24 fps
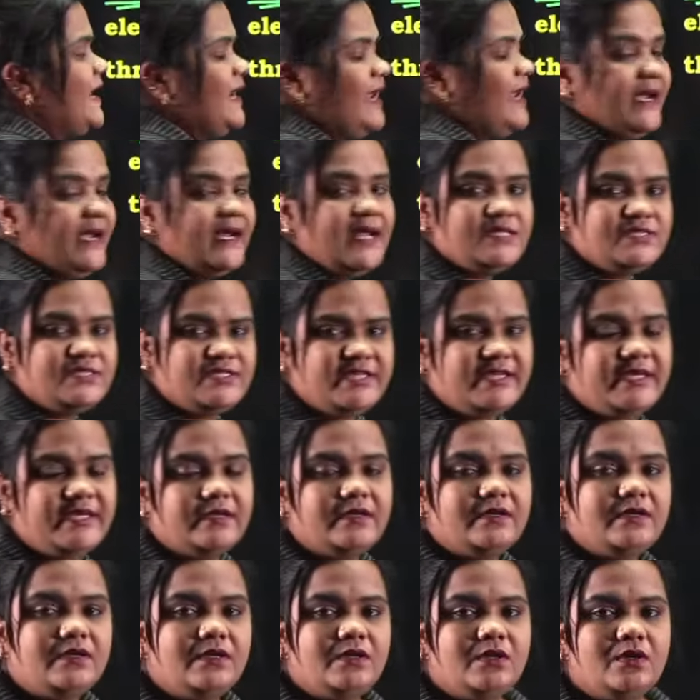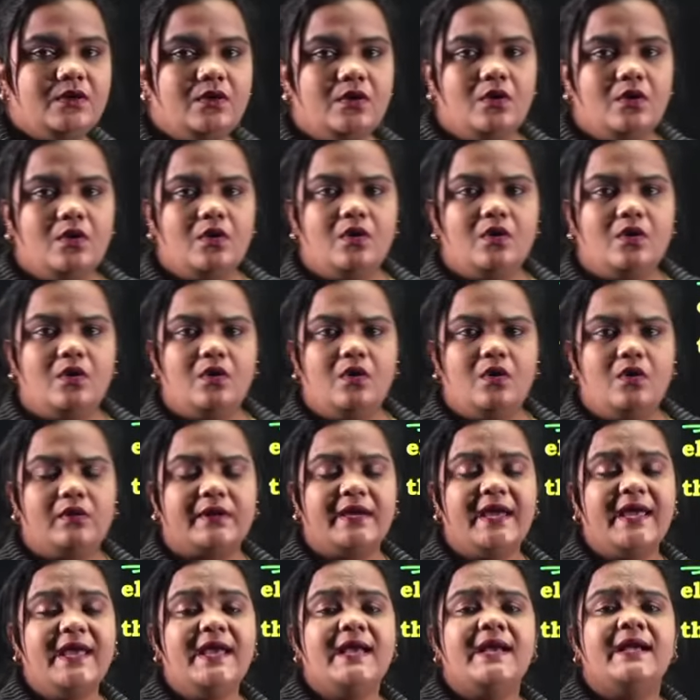energy.
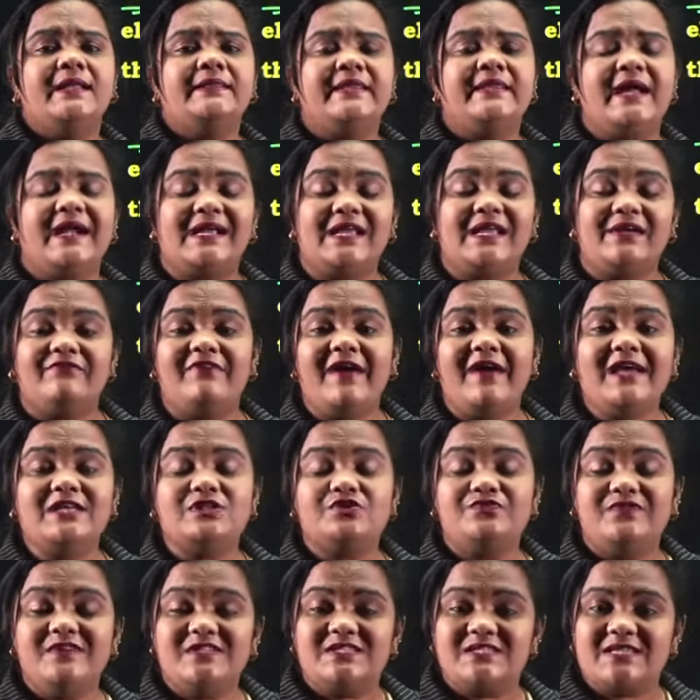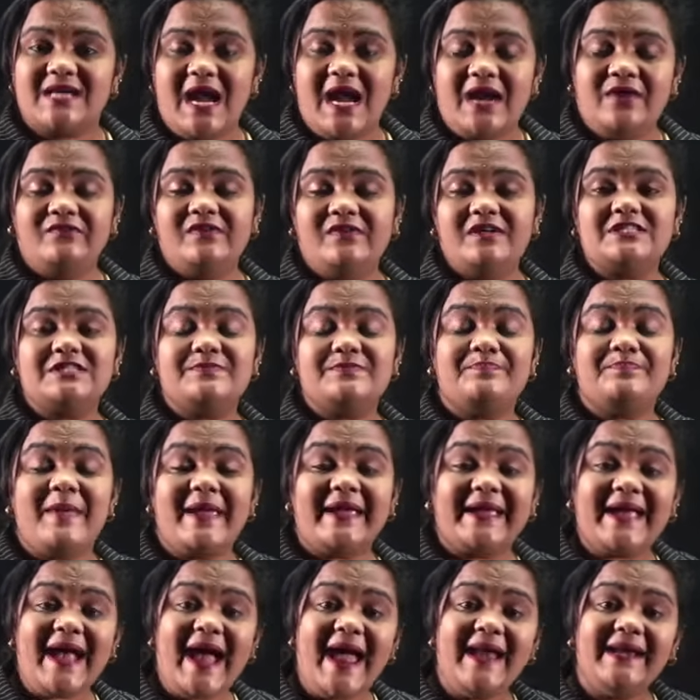Okay, the device which converts
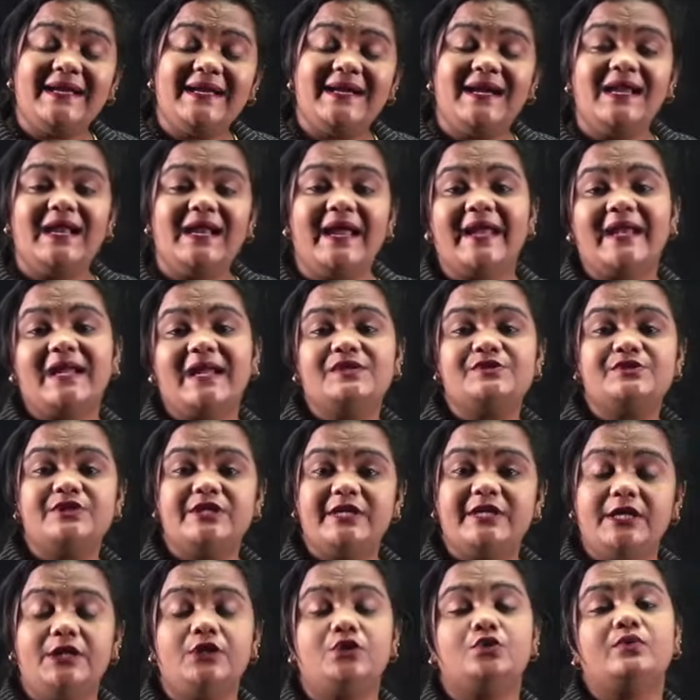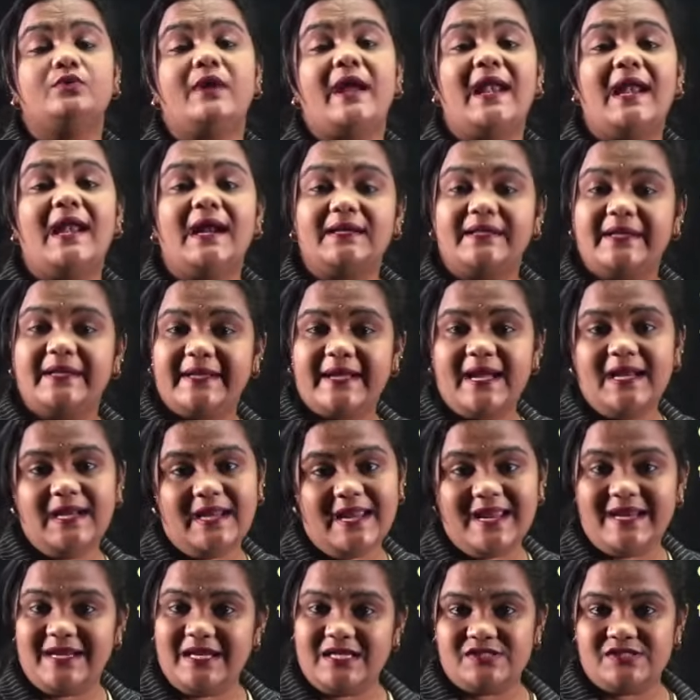mechanical energy into electrical
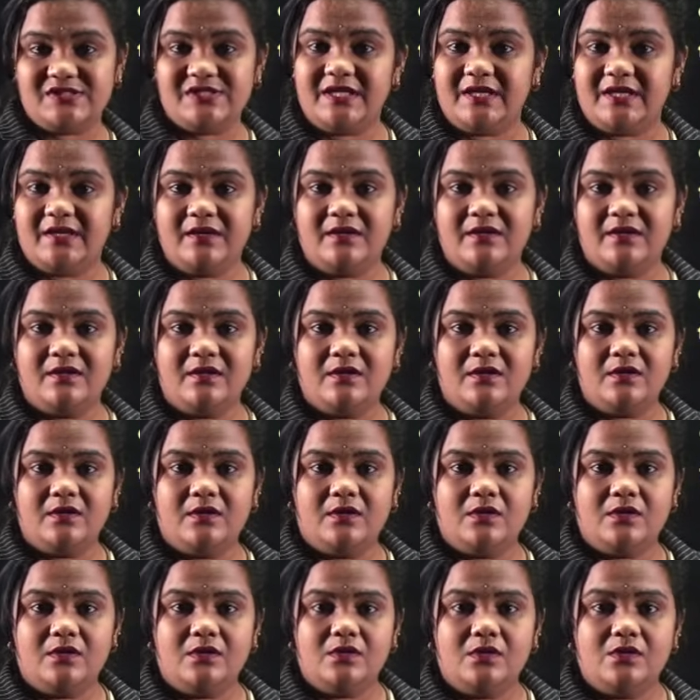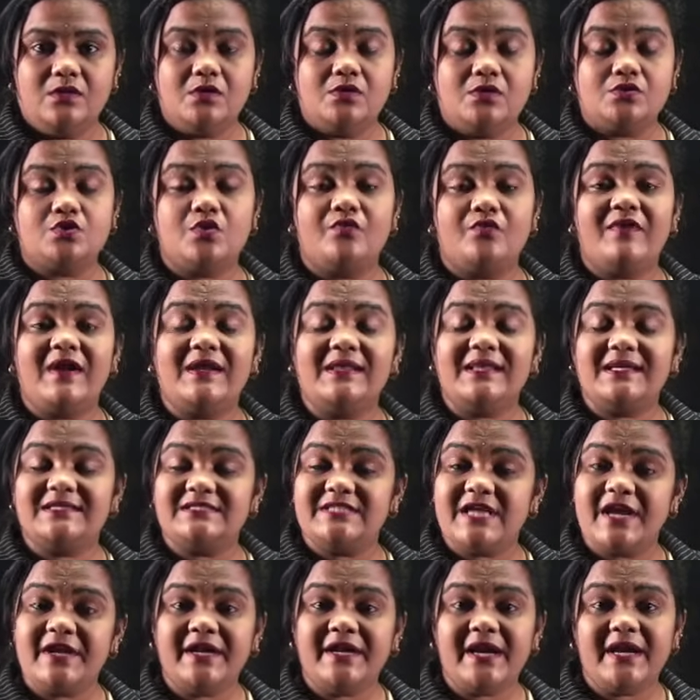energy. So when the
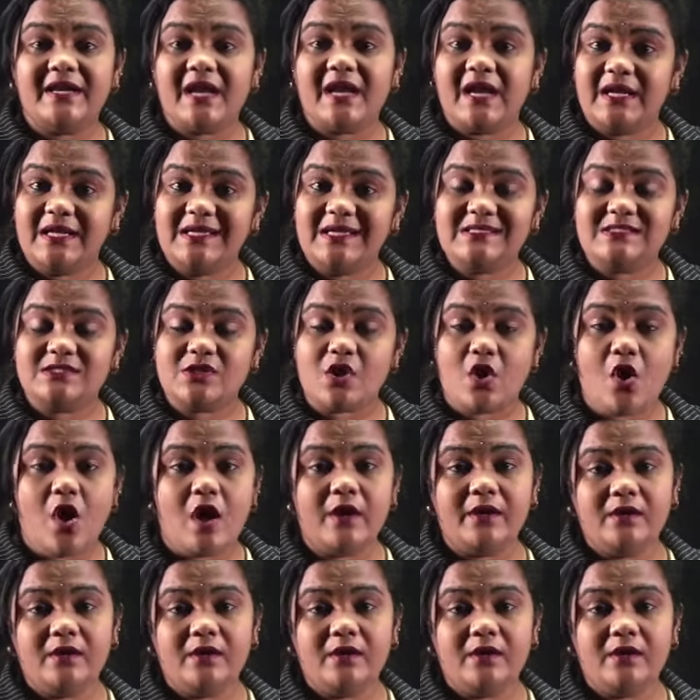generator is on,